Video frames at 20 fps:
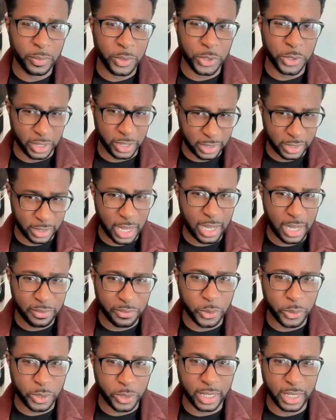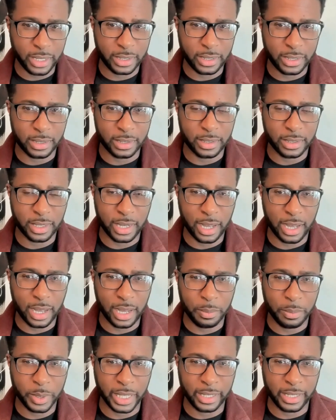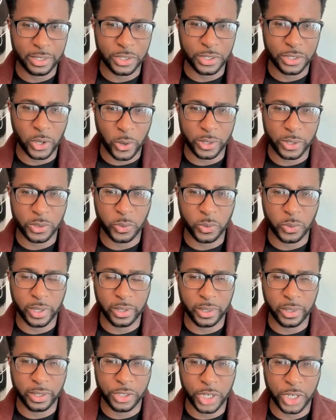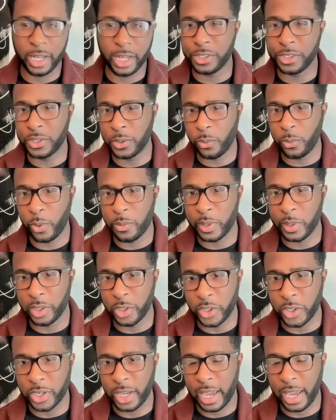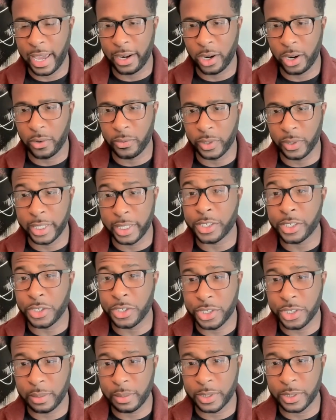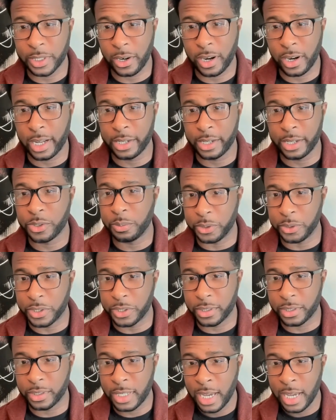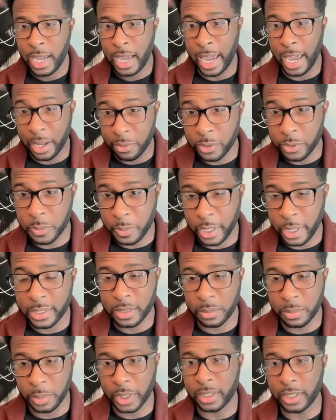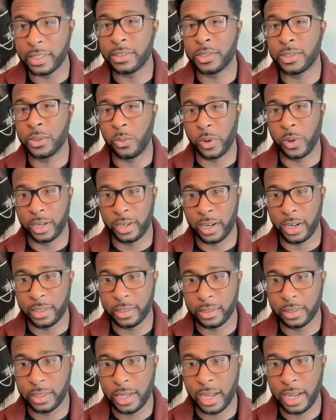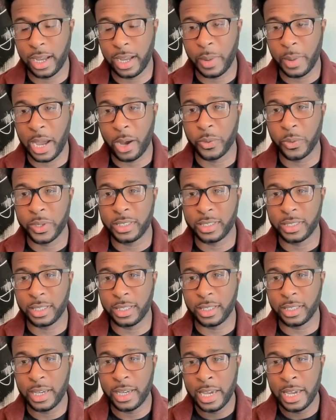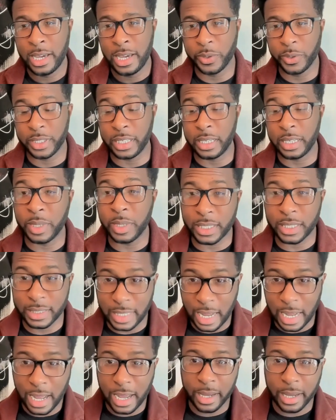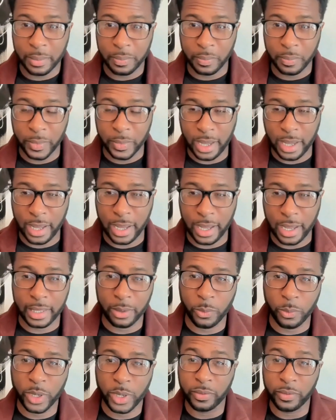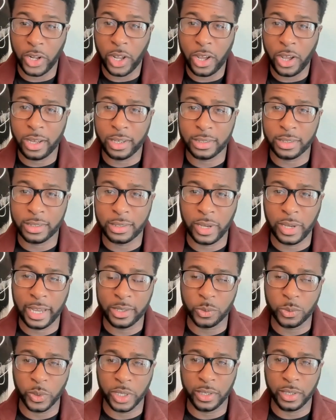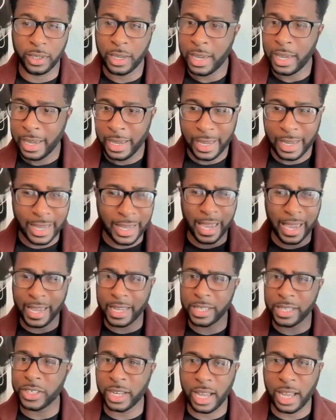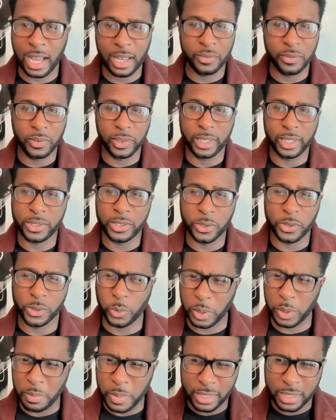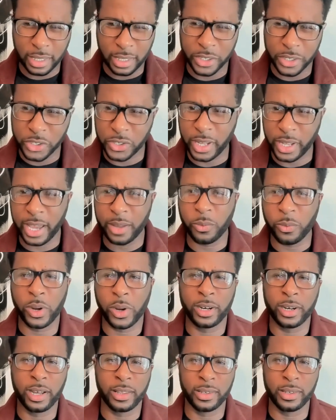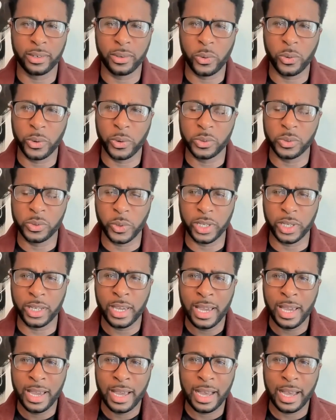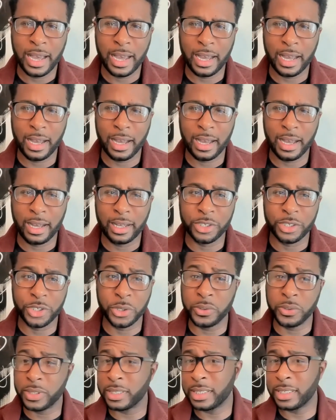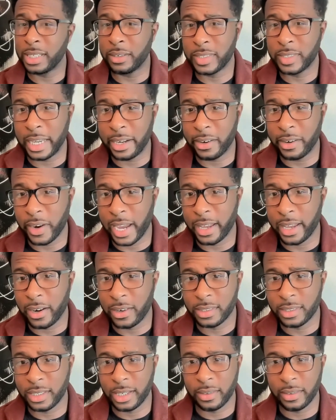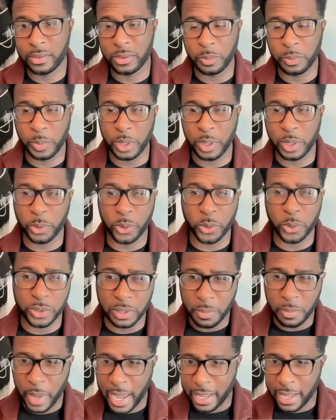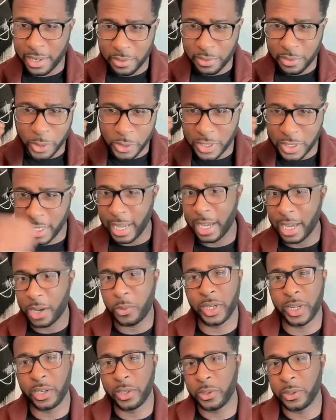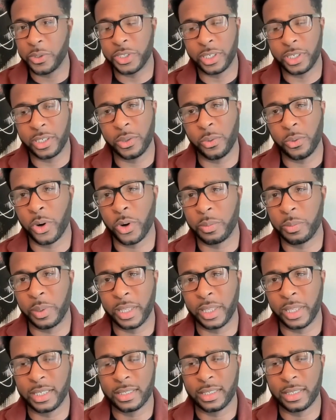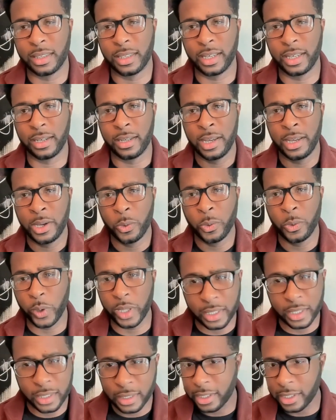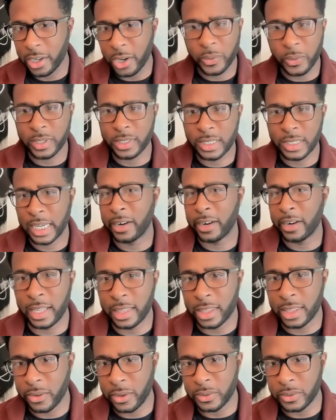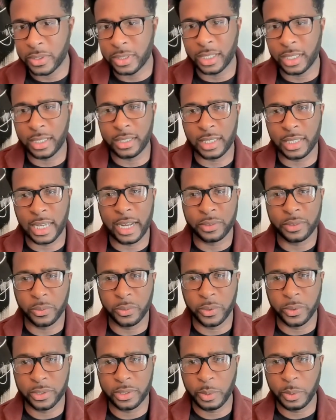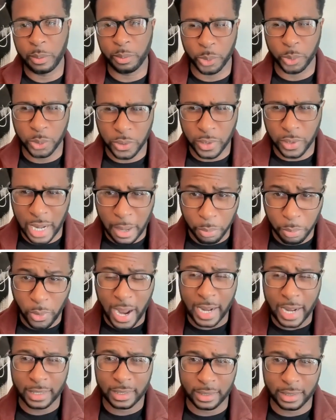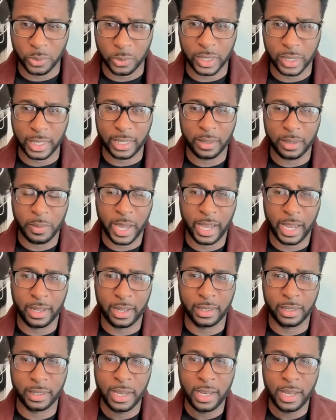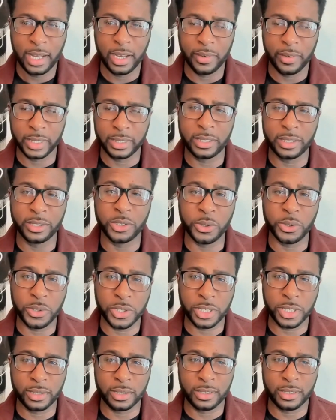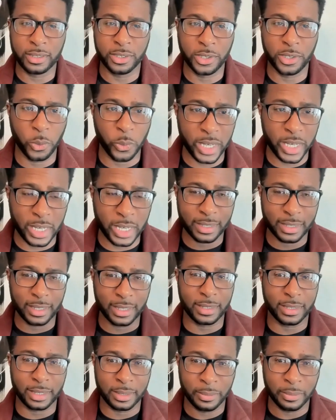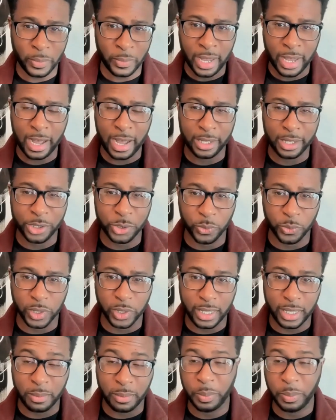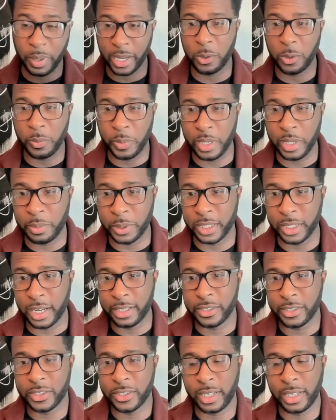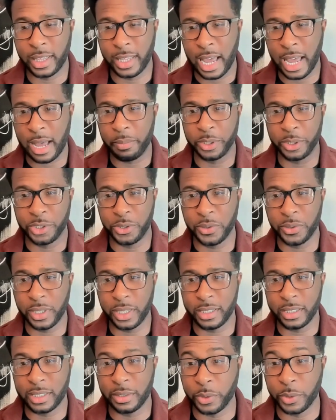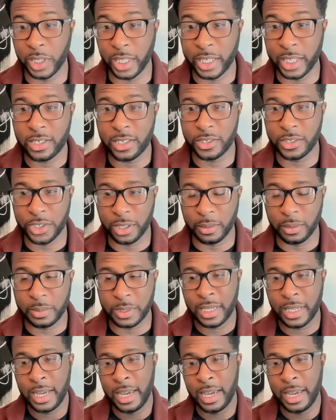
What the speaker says: You can design for justice, but that starts with changing the way we look at our relationships and our contributions and responsibilities to one another. How we see redeeming the time that we have lost as we engage in conflicts, or as we misunderstand one another, or as we choose to self-segregate ourselves, and people who demand diversity, equity, inclusion in the workplace and then willingly go and segregate their own cities afterwards, people who do not practice what they demand of institutions. And so we exist to really compel people to understand the opportunities of relationships.